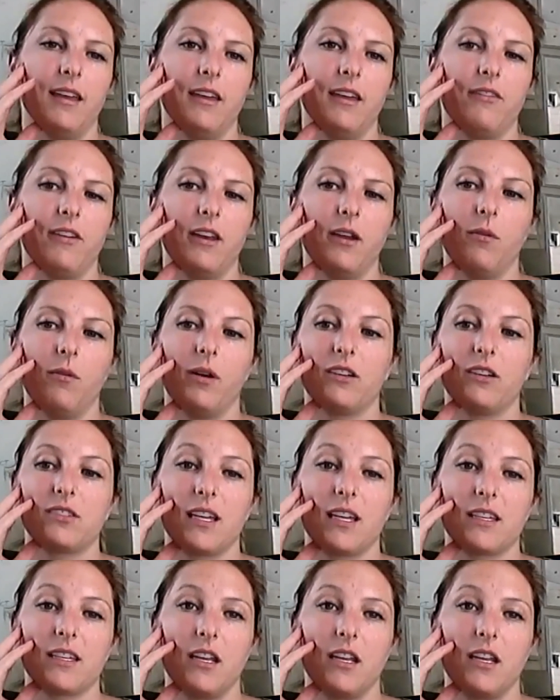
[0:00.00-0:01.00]
if anyone else
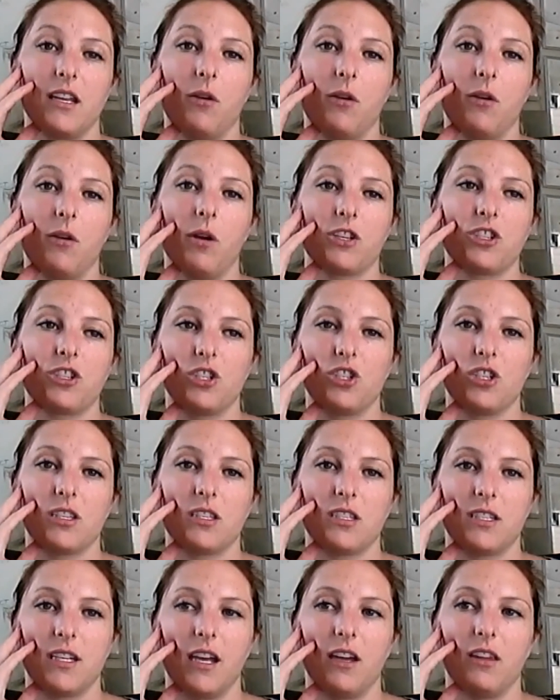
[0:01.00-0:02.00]
has any questions,
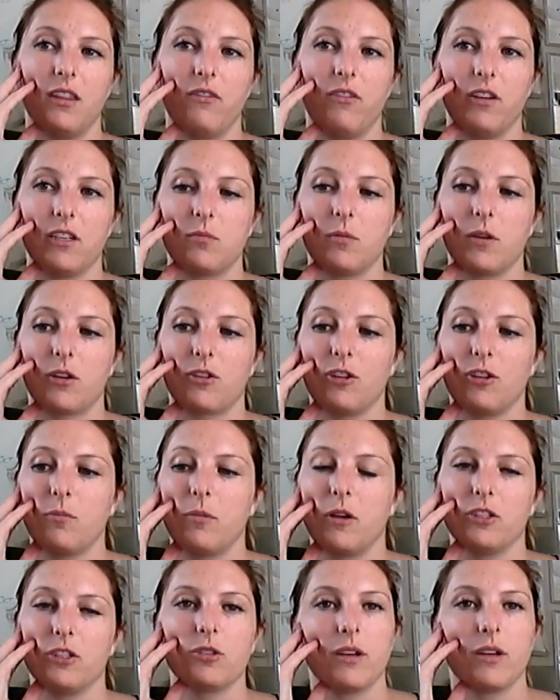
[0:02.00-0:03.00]
just stay on the Facebook
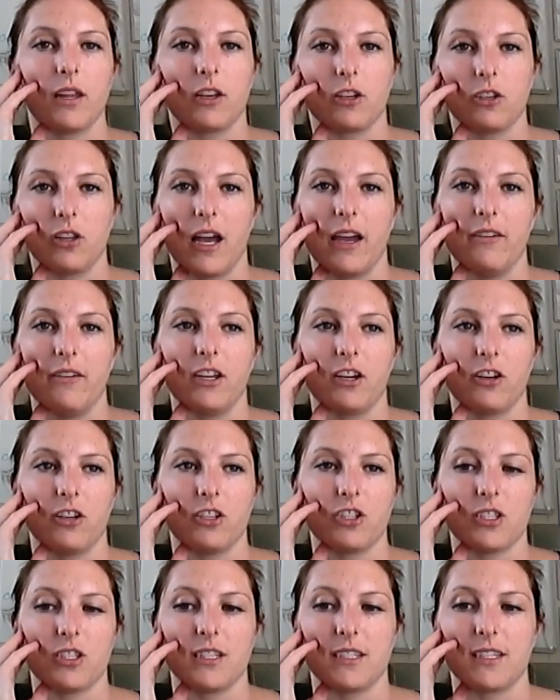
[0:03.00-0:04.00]
group. I'll do another live here
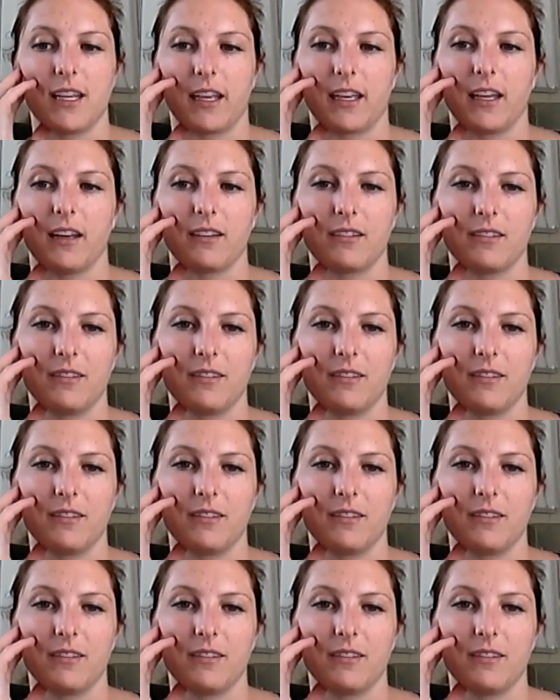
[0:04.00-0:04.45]
in just a second.